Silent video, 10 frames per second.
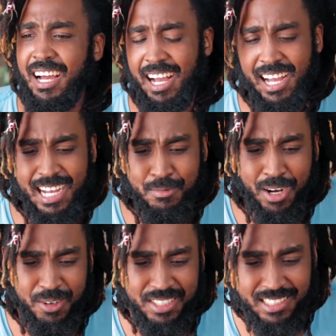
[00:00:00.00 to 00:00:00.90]

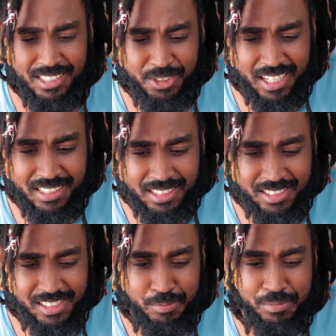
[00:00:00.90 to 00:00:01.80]
How has the
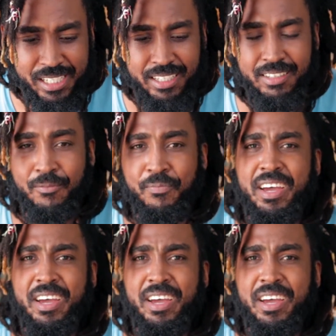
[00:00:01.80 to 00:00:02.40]
transition been?